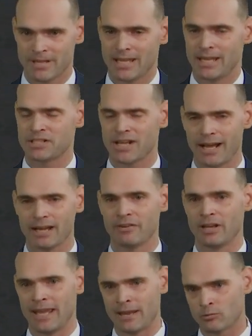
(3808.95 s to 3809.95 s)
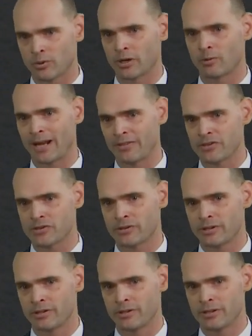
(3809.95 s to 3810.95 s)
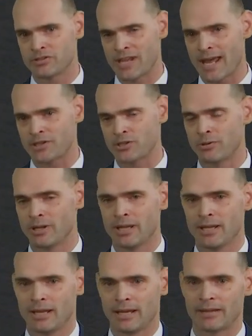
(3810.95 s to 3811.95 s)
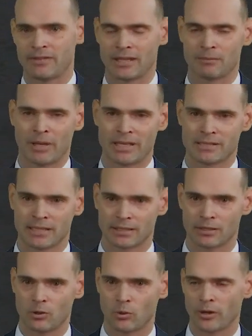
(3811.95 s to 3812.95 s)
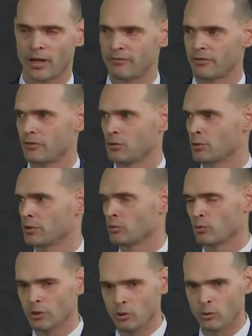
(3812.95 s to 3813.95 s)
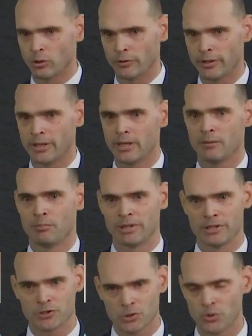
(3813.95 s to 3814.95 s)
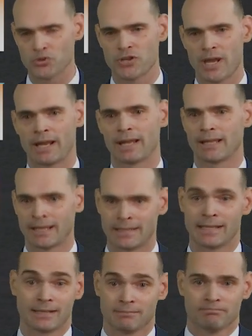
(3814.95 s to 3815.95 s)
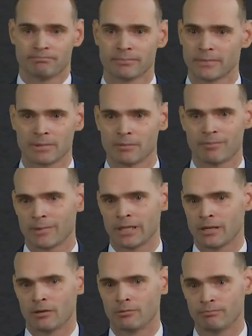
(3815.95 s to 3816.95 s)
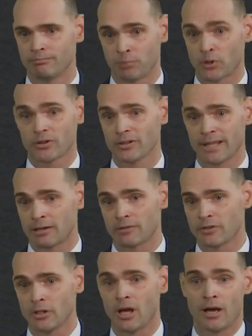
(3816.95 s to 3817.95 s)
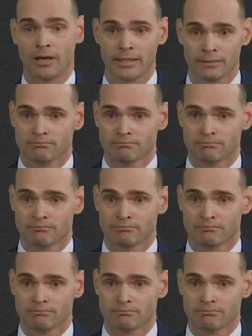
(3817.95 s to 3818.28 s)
It's kind of an end run around the statute, and I think it might tick the court off if you were in the real world. But in the school setting, I think, per the letter of the law,